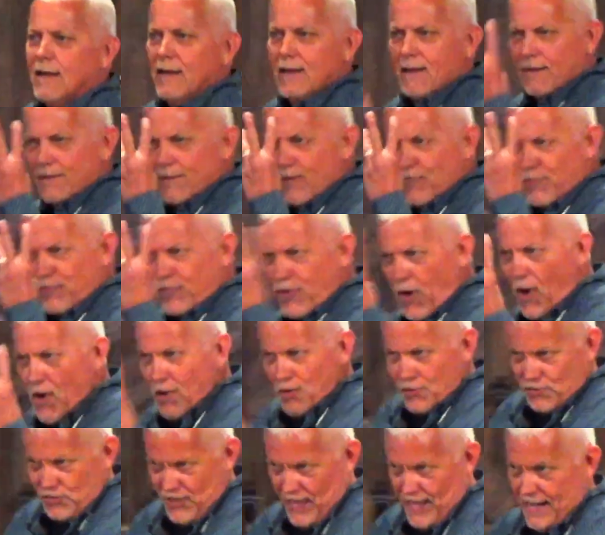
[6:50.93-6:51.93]
The
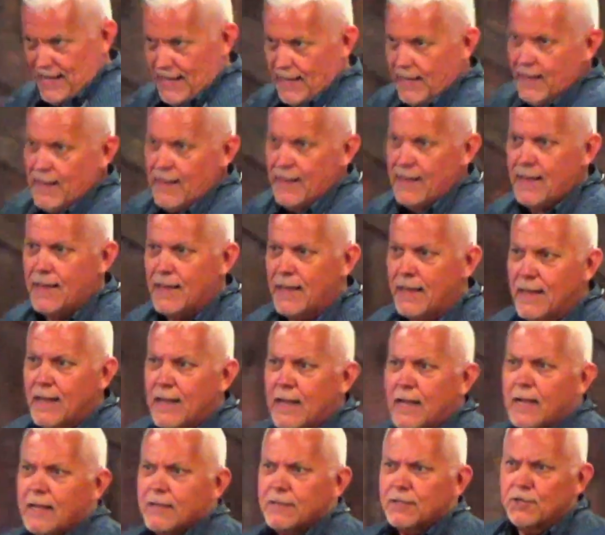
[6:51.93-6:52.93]
third thing
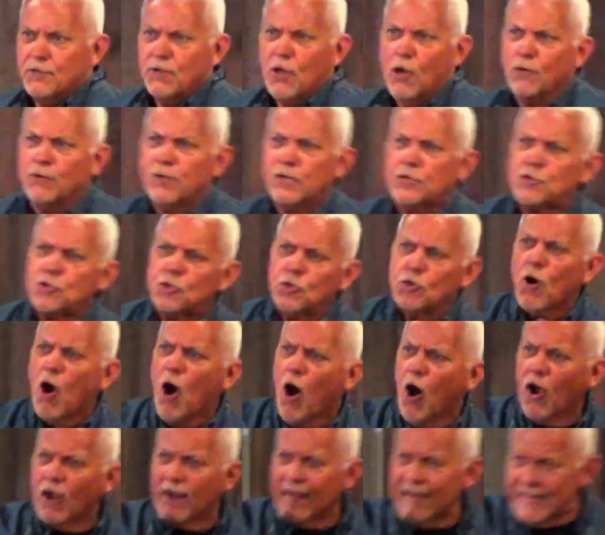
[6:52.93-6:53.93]
to know that you
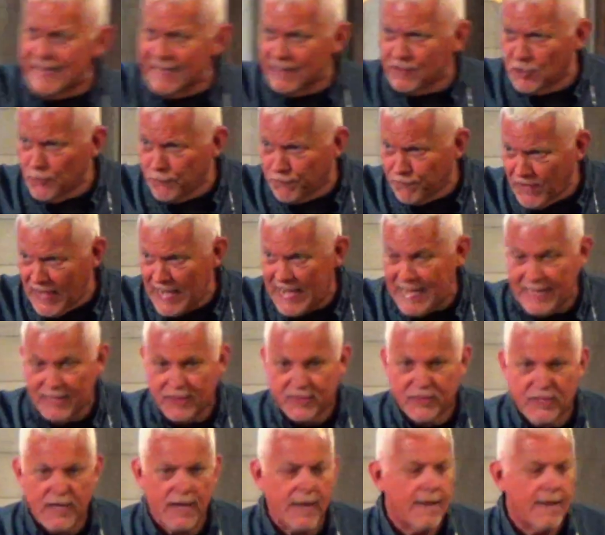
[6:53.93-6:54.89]
are in the faith